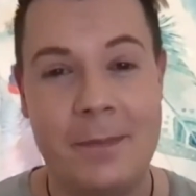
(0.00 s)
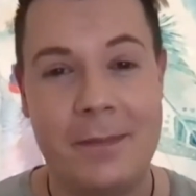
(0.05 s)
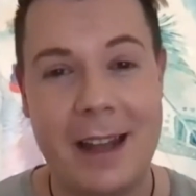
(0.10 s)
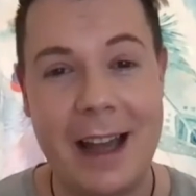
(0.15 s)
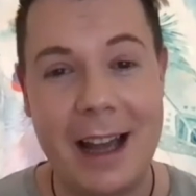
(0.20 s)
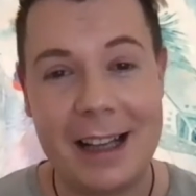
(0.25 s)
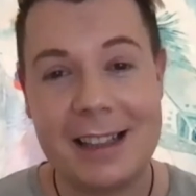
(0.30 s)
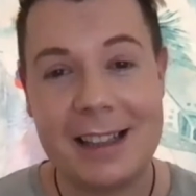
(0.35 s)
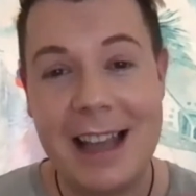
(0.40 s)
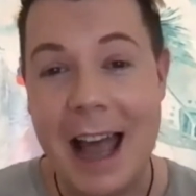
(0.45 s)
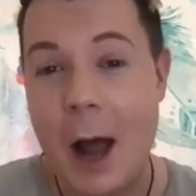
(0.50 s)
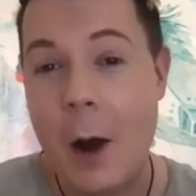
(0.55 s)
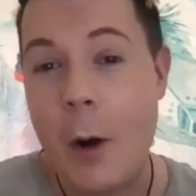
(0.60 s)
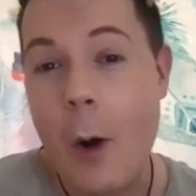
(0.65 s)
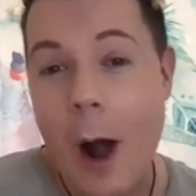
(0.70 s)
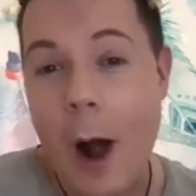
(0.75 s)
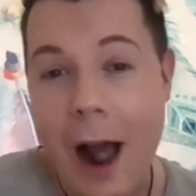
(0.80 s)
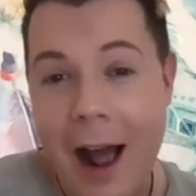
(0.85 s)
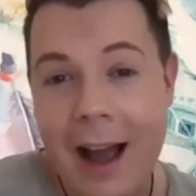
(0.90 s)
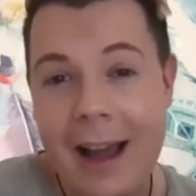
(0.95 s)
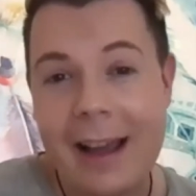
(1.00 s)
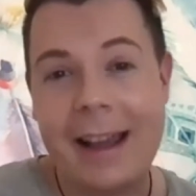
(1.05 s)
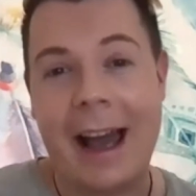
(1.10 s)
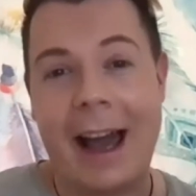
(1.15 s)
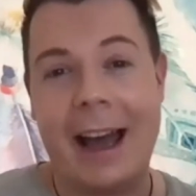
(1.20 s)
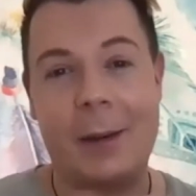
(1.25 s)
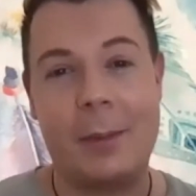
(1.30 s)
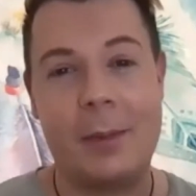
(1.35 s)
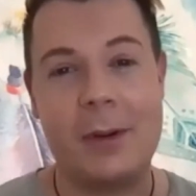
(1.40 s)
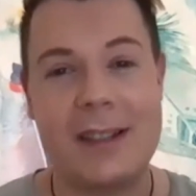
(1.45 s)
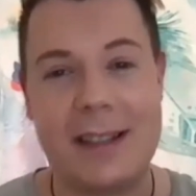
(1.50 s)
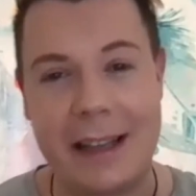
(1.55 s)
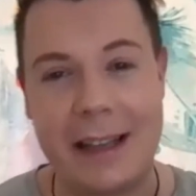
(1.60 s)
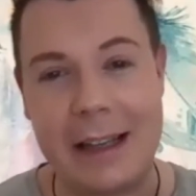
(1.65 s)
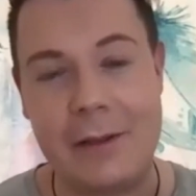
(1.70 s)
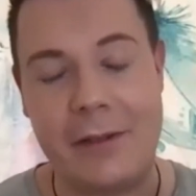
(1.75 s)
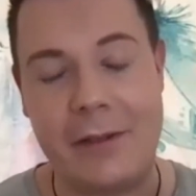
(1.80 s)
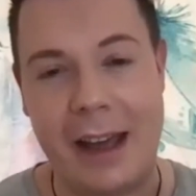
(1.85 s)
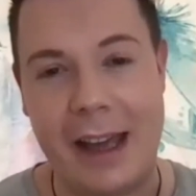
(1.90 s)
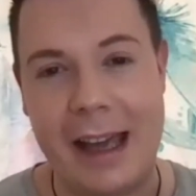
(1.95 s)
That's how I kind of
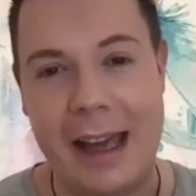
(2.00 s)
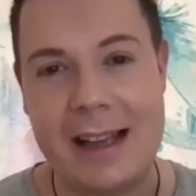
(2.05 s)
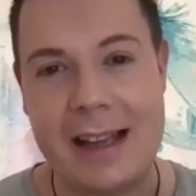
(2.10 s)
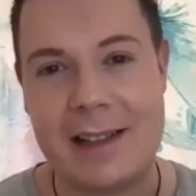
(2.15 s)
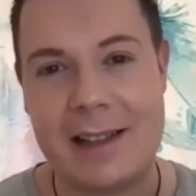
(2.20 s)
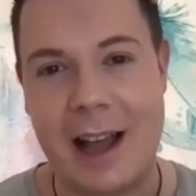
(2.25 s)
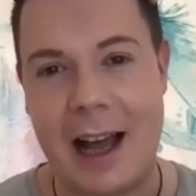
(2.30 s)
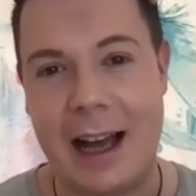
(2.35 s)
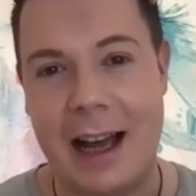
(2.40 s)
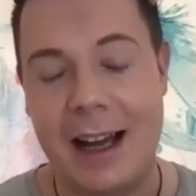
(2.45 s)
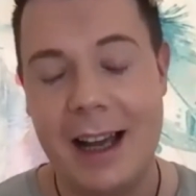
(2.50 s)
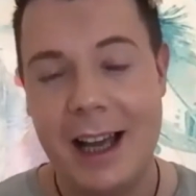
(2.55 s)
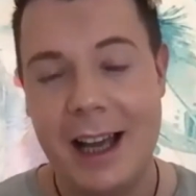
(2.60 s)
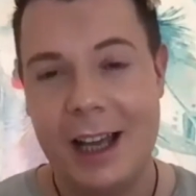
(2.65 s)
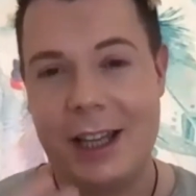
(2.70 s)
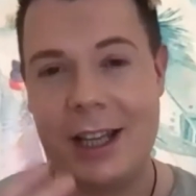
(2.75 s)
perceive it, is that,